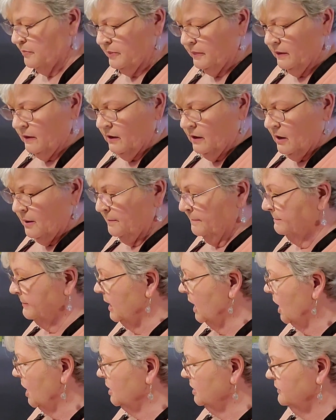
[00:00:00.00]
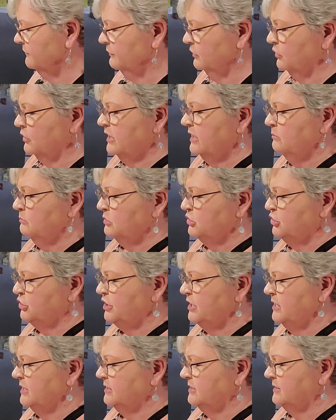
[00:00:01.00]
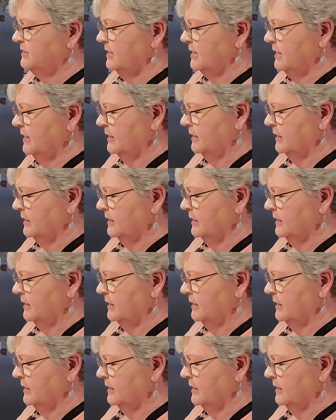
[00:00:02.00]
8-ounce container